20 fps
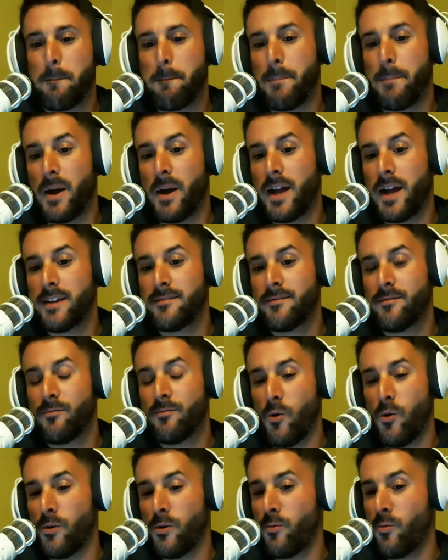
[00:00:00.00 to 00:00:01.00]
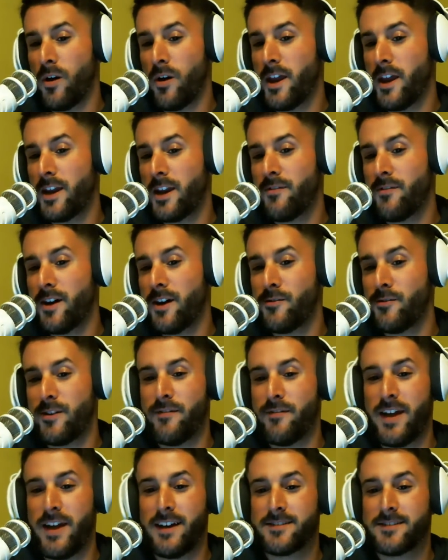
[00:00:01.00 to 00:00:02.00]
but only 1 out of 100
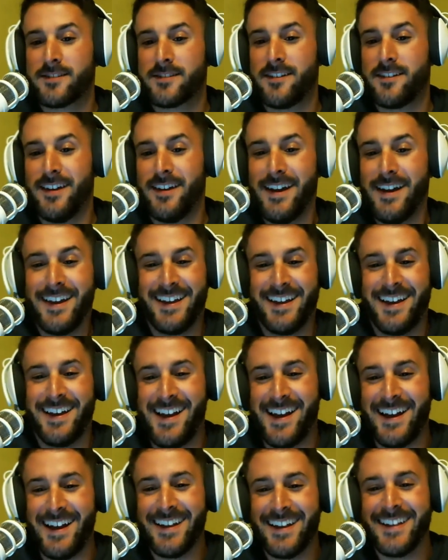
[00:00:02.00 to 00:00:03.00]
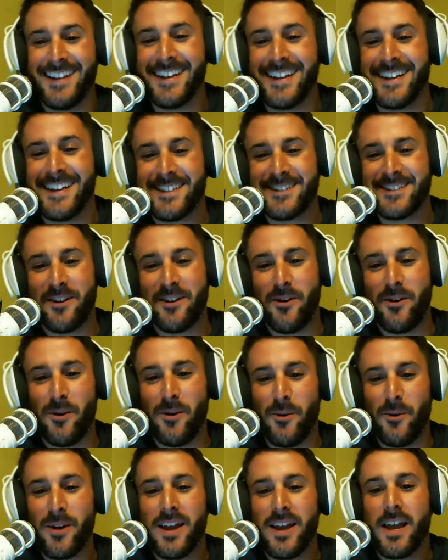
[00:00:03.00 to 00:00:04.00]
have asked.
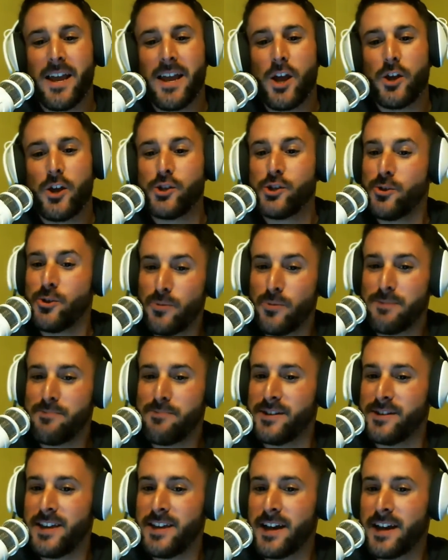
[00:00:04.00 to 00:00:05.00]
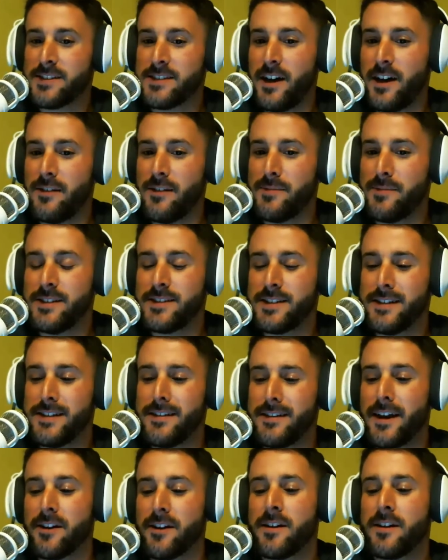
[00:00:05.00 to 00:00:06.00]
So should we put taxonomies
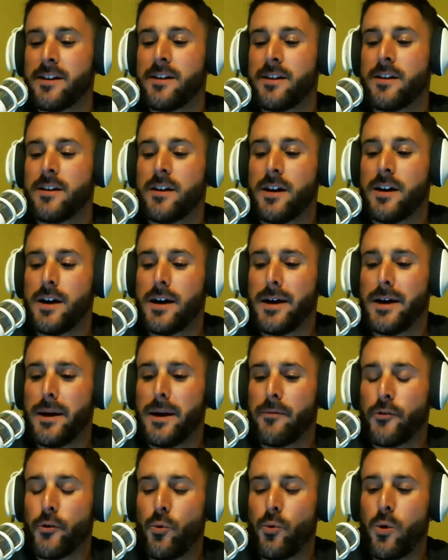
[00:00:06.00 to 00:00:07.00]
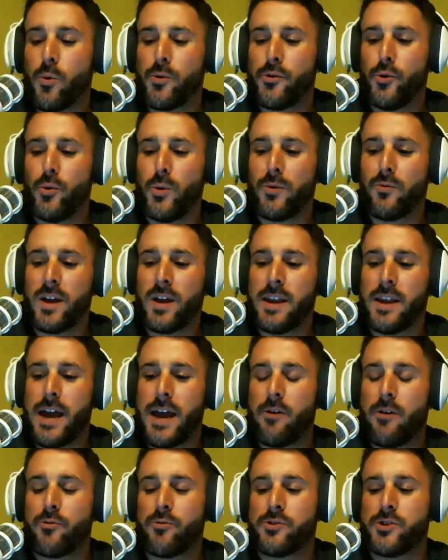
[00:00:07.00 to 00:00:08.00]
in there? So what we're doing right
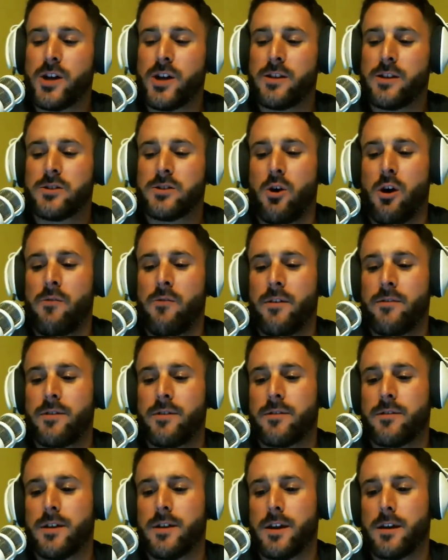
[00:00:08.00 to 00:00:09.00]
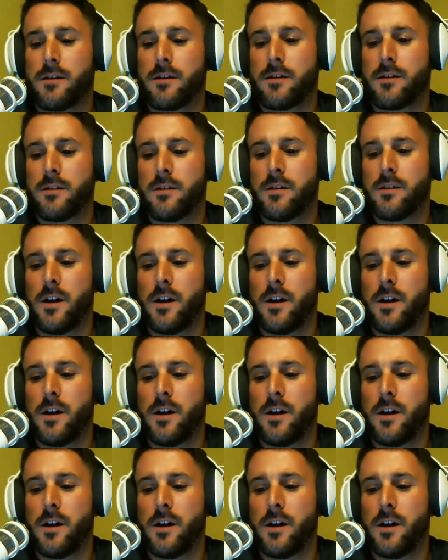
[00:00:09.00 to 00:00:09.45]
now is we're trying to solve everything